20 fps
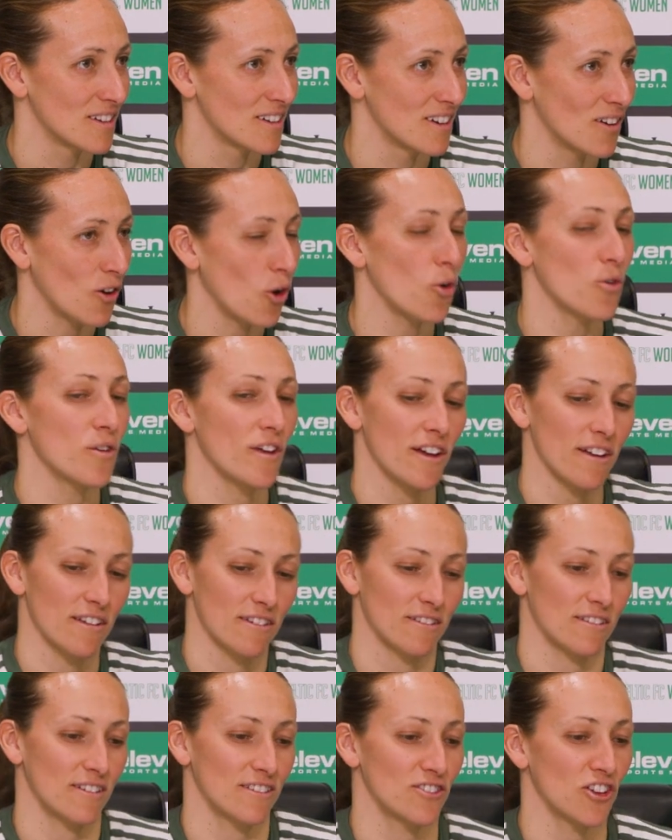been? Oh yeah,
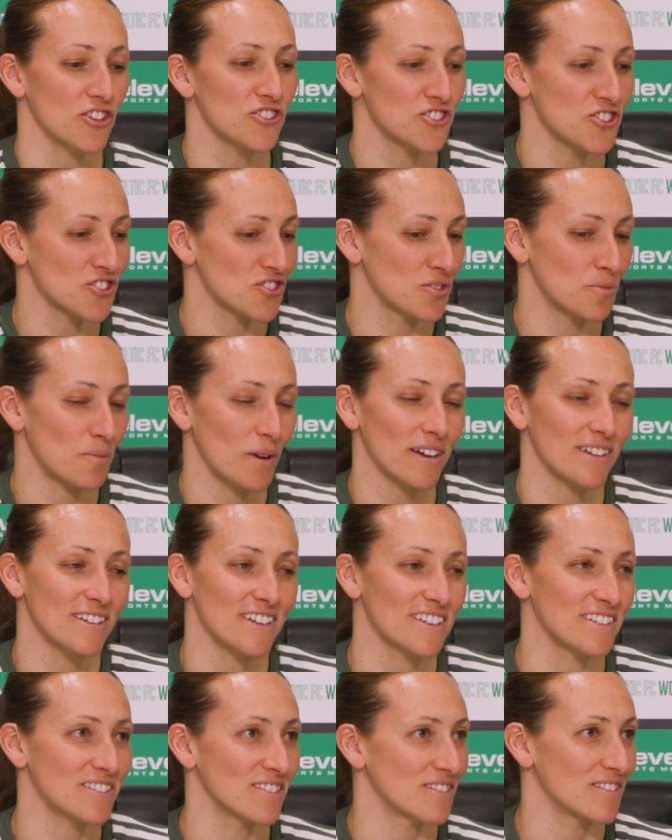not just the
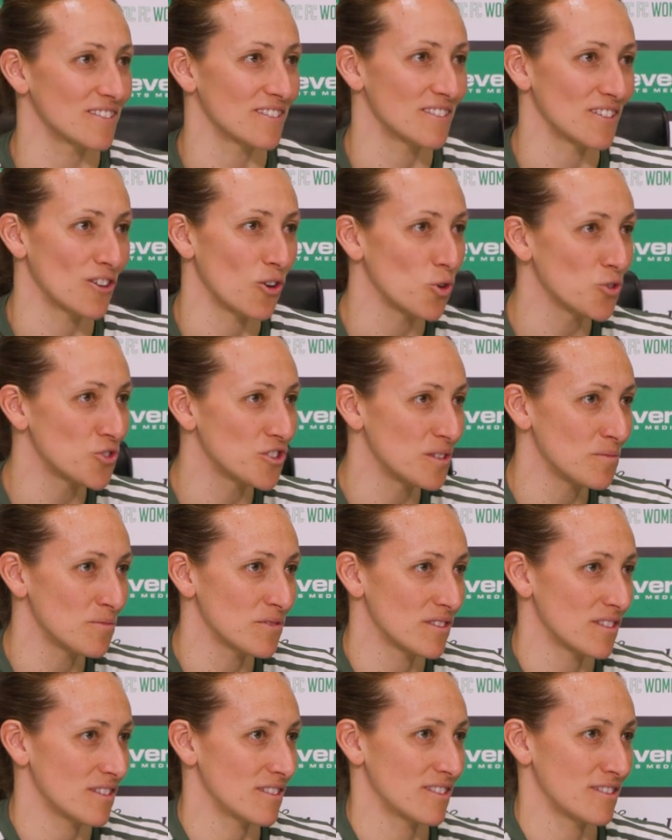backline, the whole
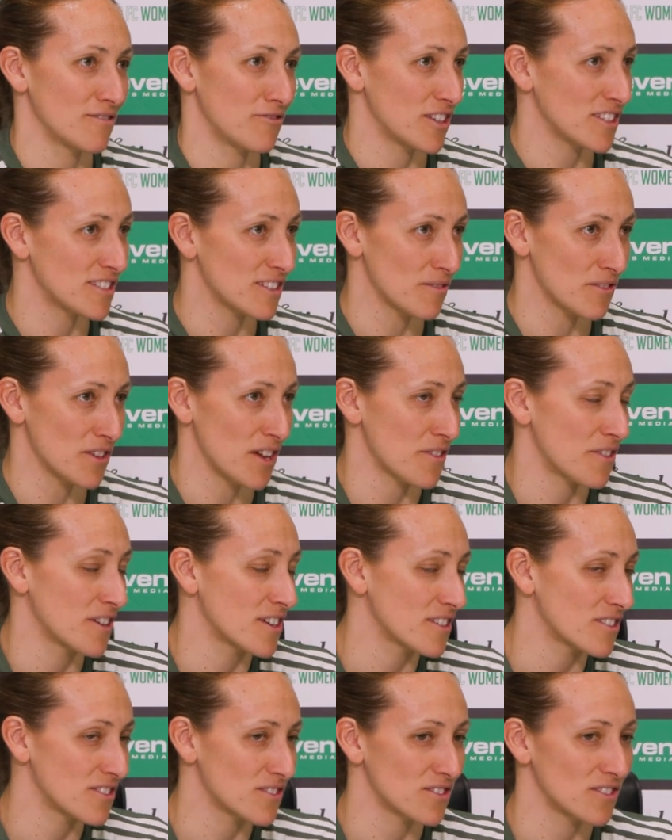team defensively. I
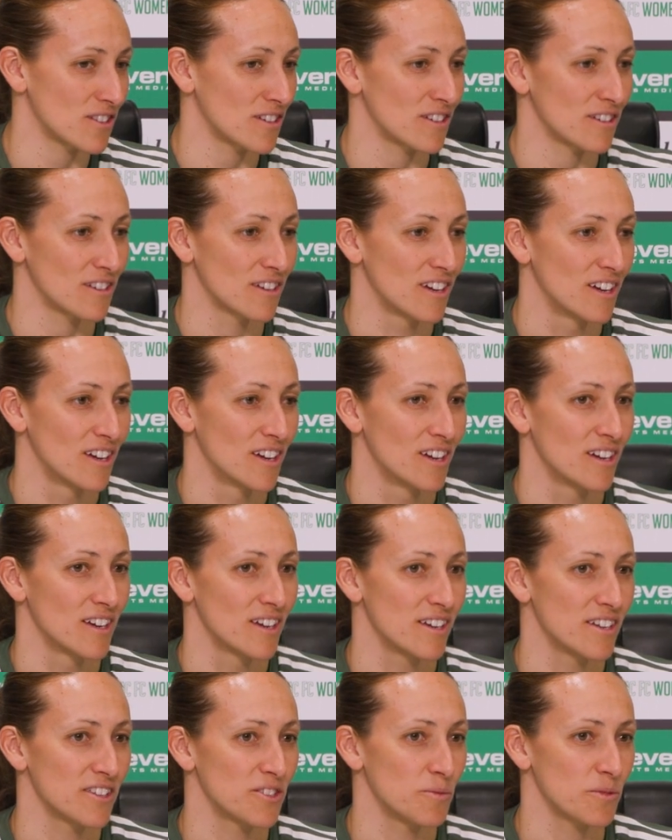think it's uh,
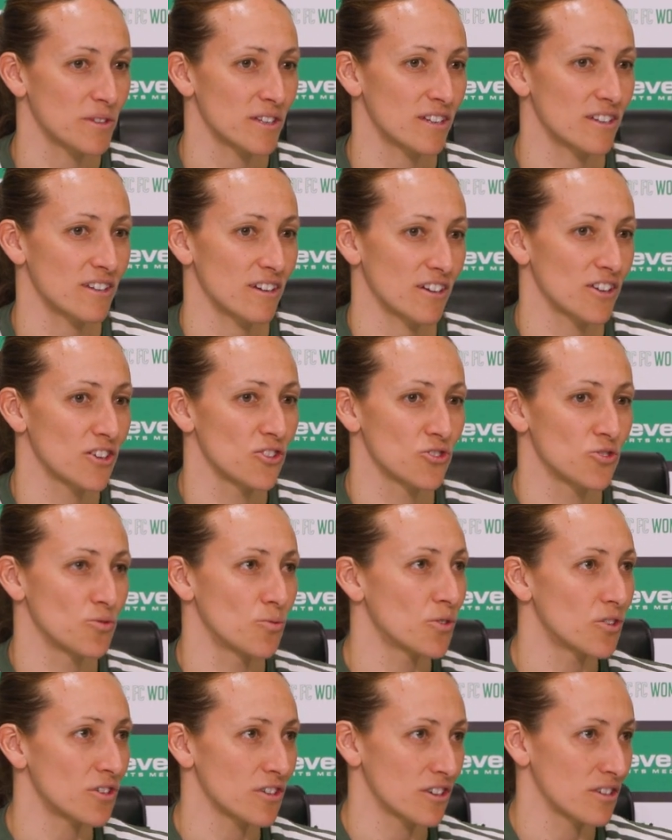it's been an, a huge
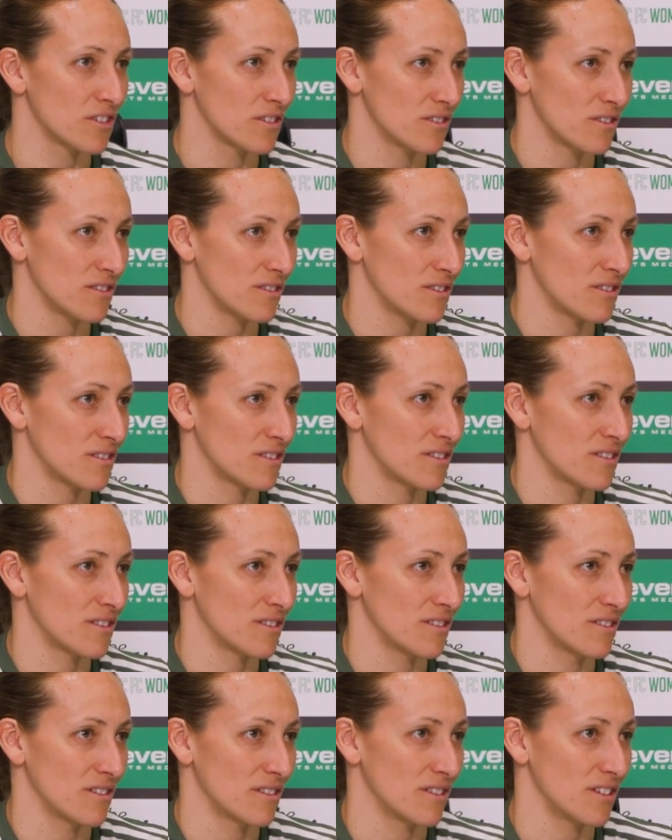work
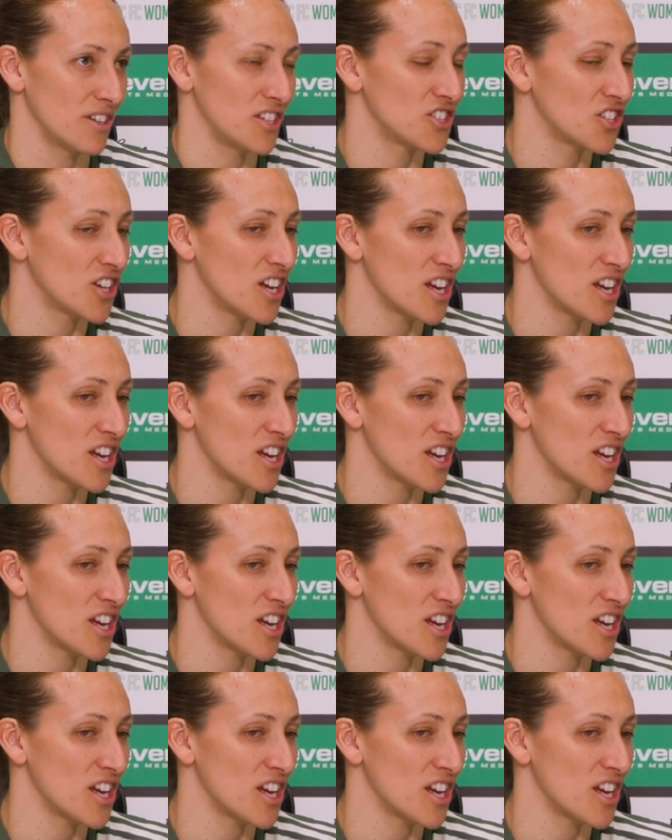uh, each